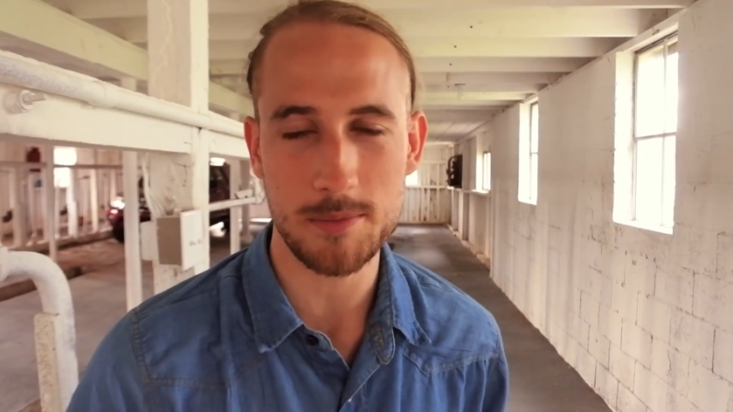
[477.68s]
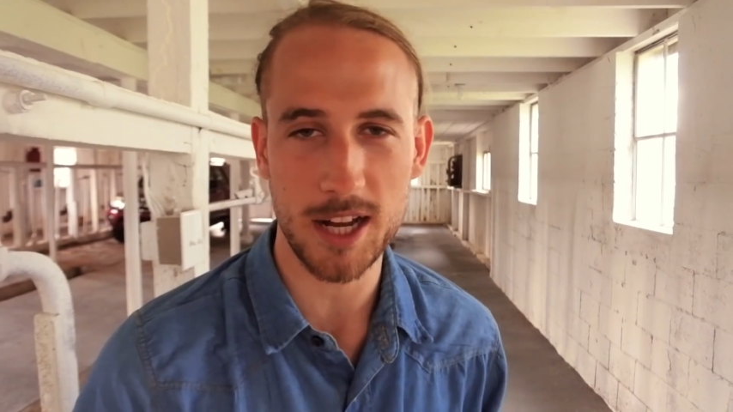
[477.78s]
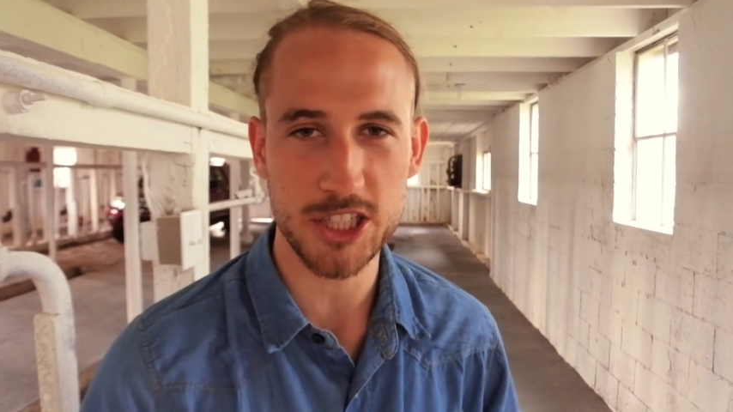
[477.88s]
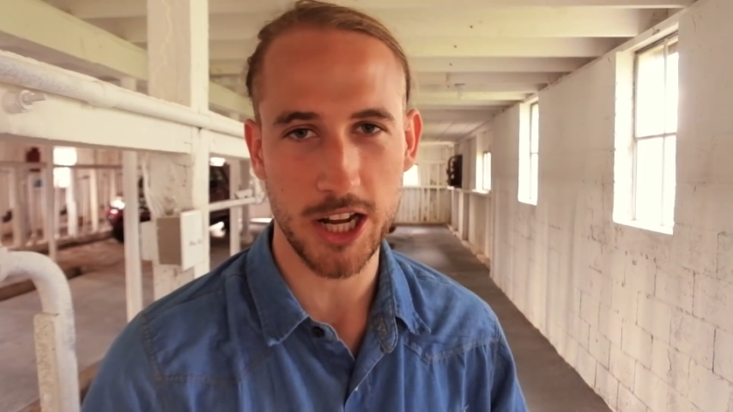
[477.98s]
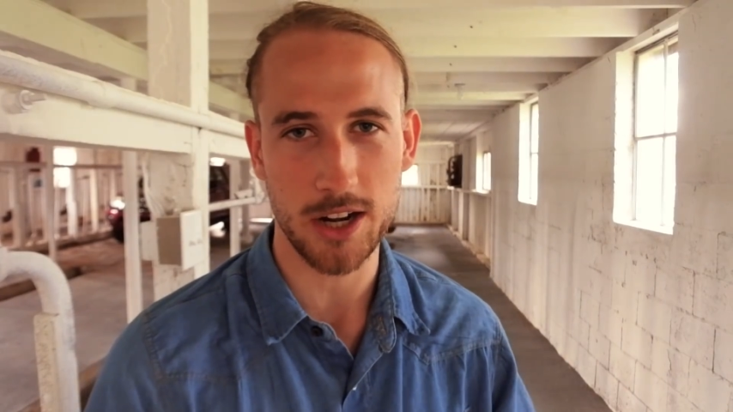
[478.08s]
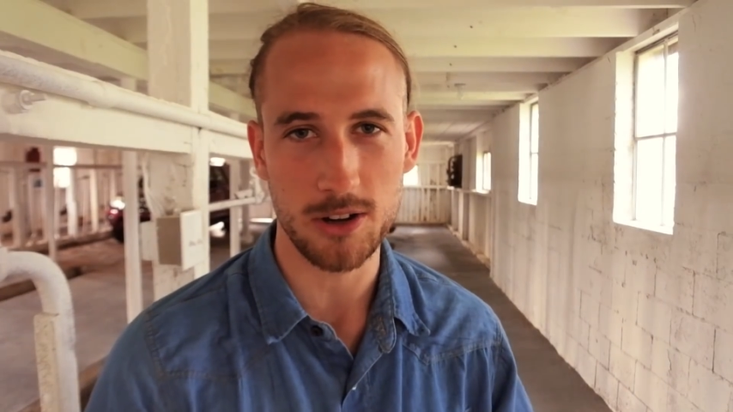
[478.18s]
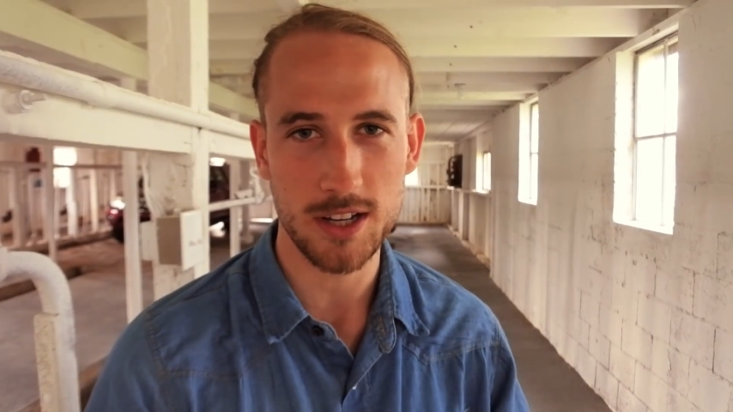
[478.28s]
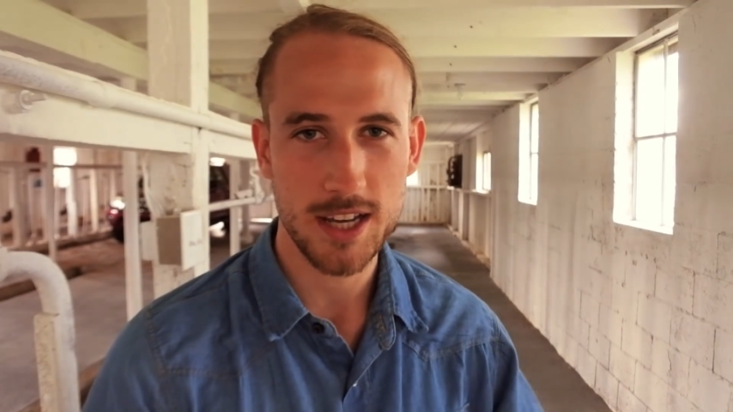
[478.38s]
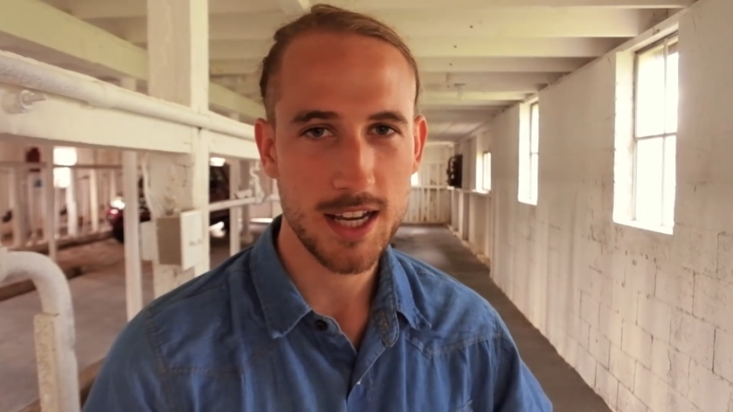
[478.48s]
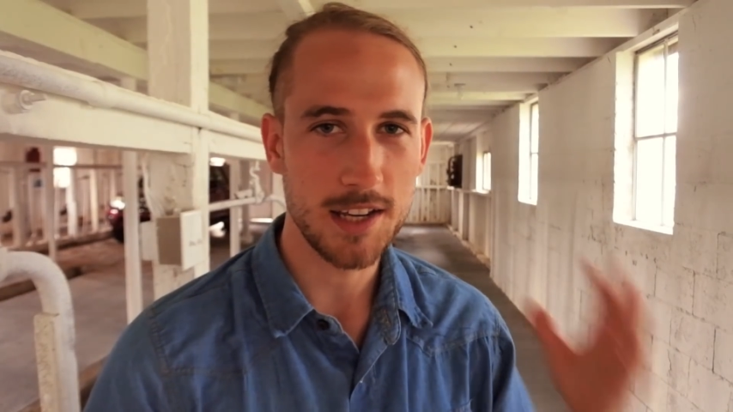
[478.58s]
to my channel
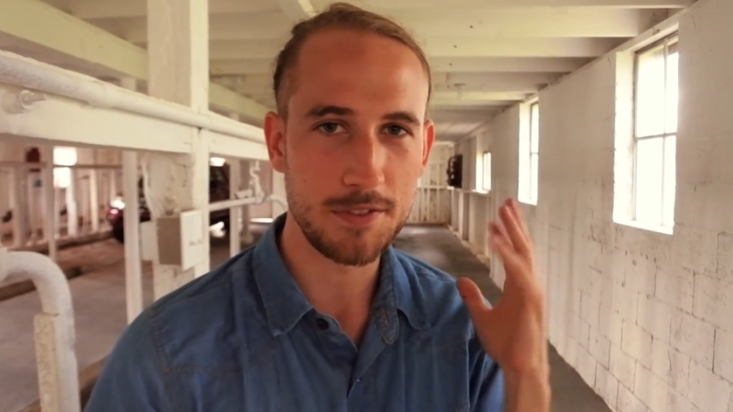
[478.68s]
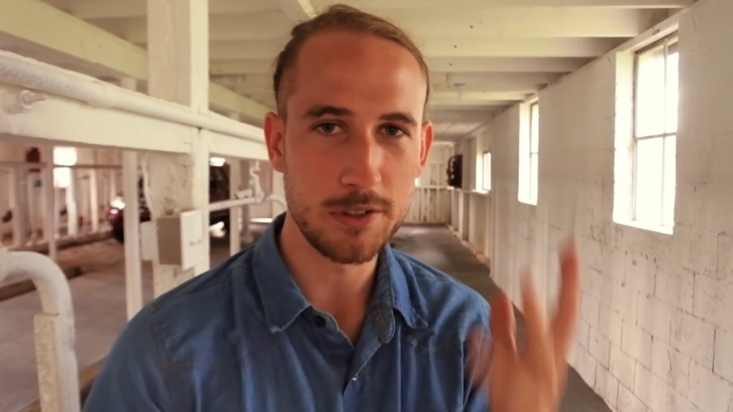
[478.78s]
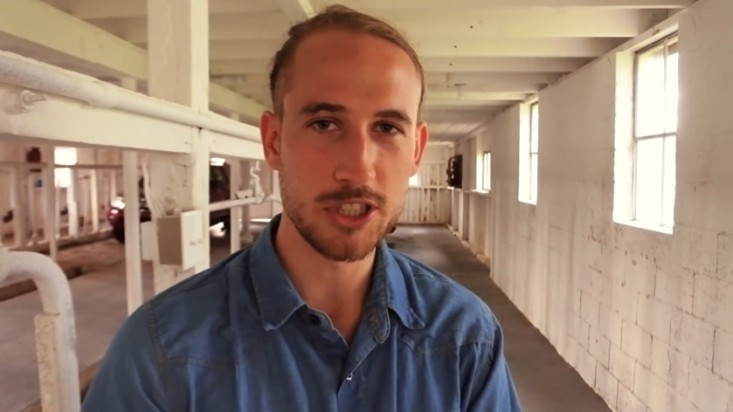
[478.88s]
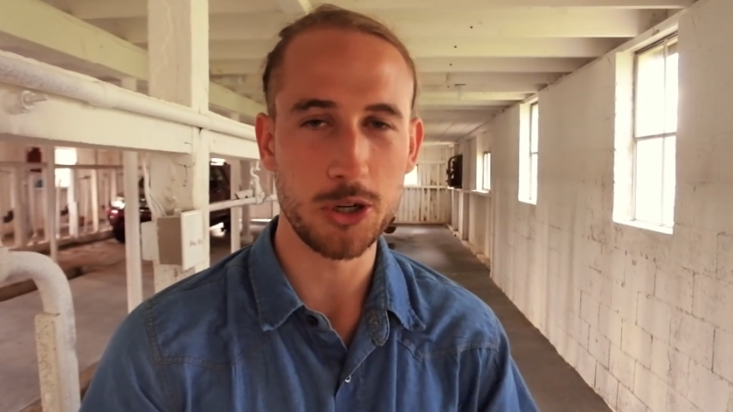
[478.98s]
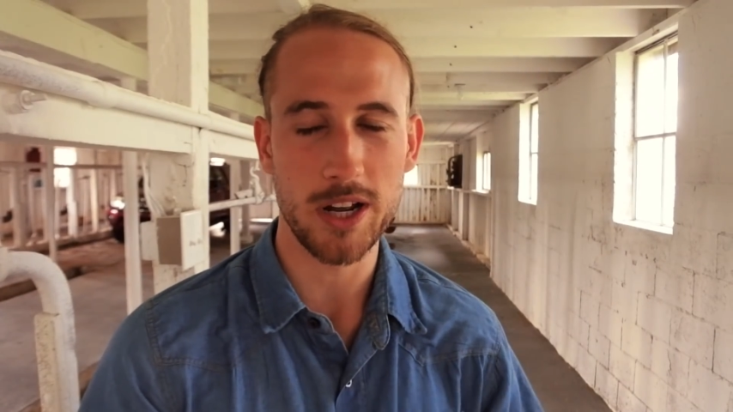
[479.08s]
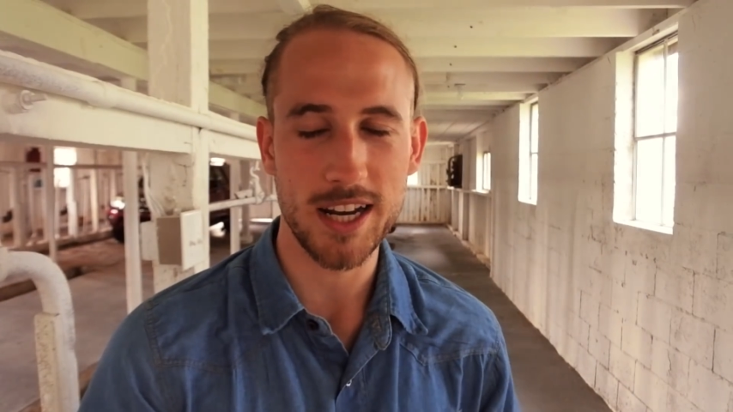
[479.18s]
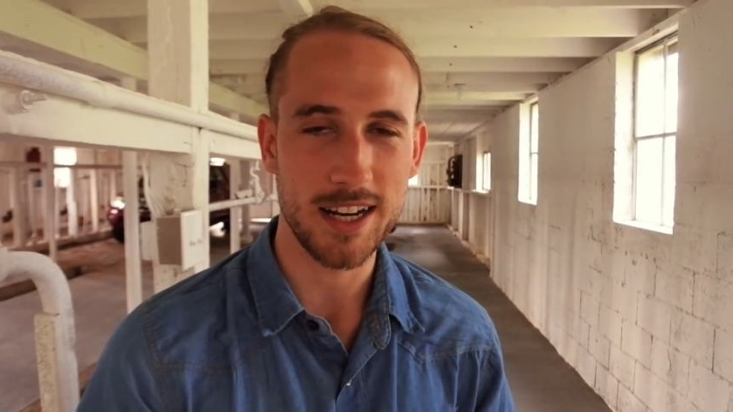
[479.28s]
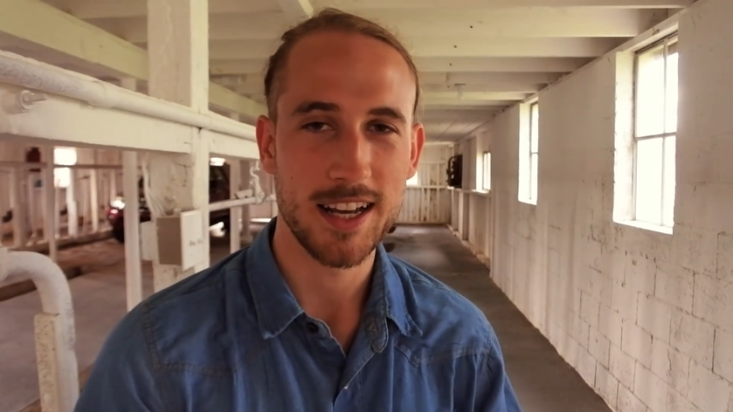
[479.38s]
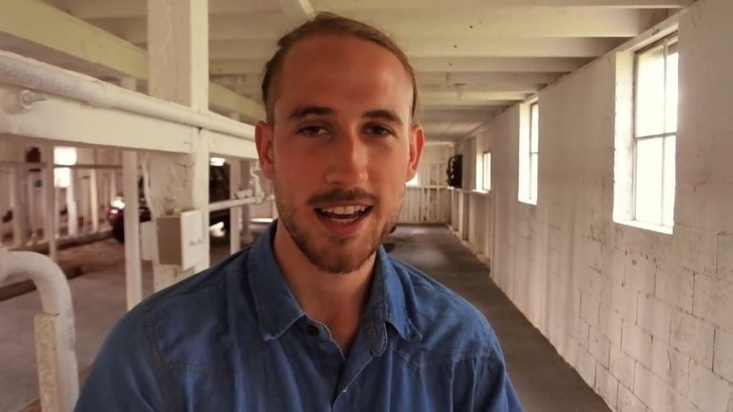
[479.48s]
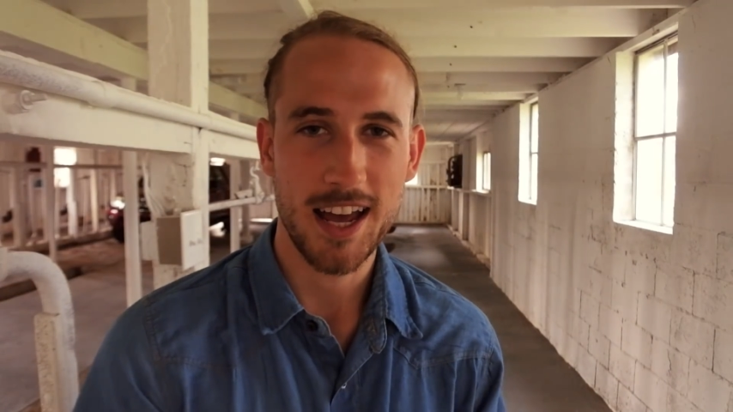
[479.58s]
if you enjoyed
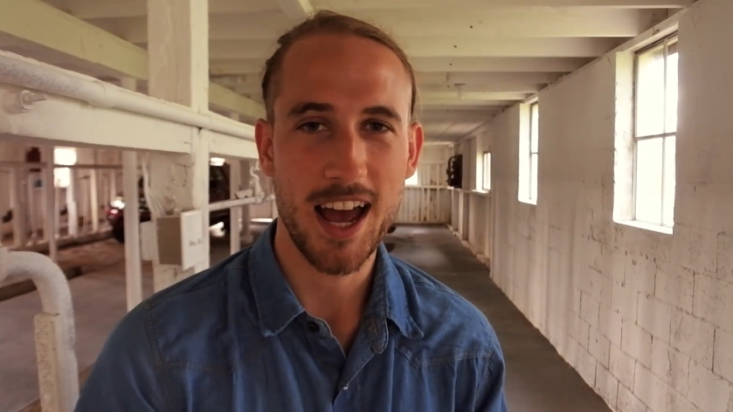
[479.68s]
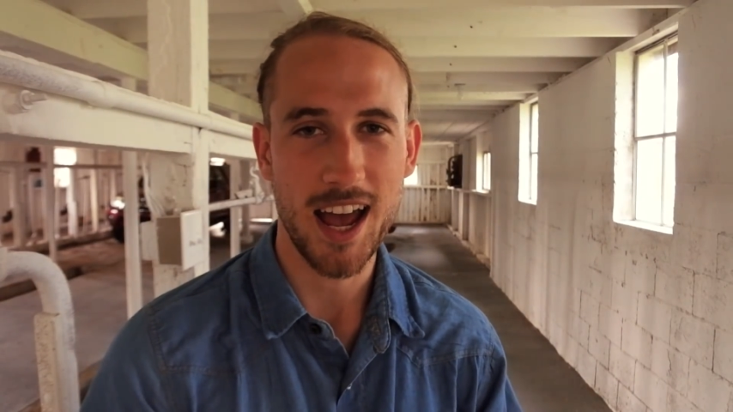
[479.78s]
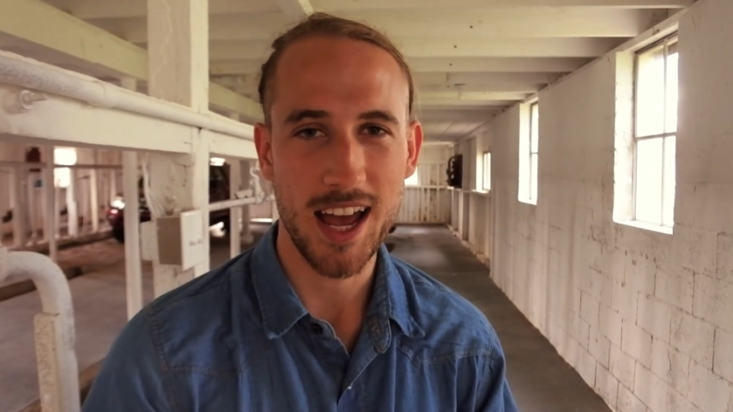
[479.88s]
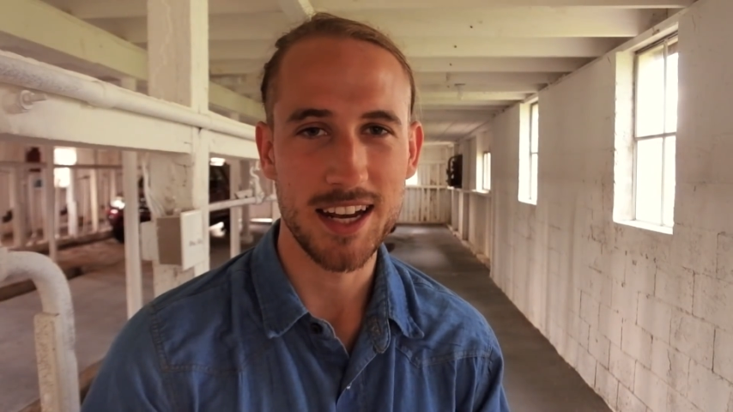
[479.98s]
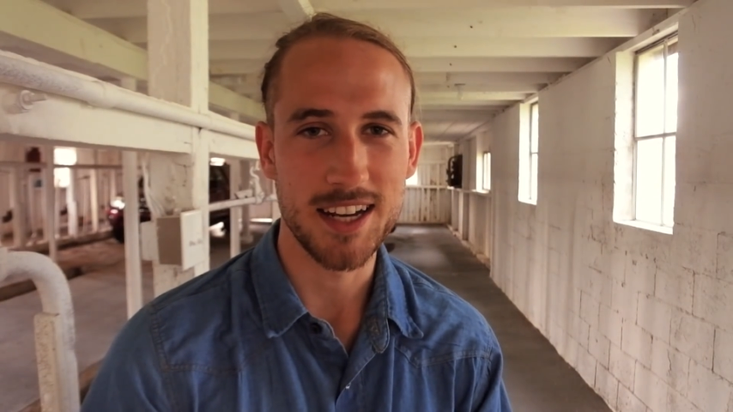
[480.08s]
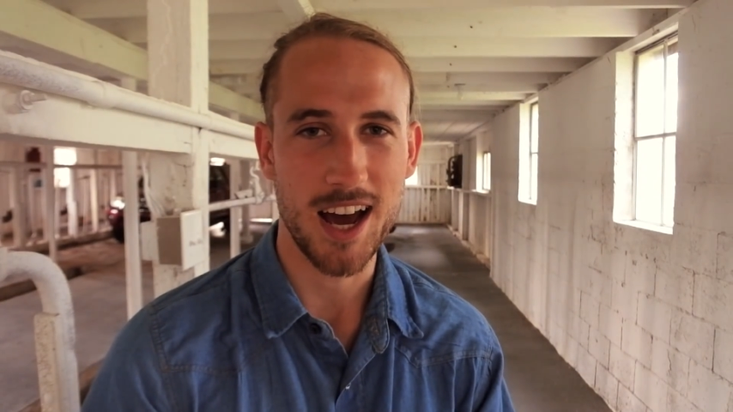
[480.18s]
it, and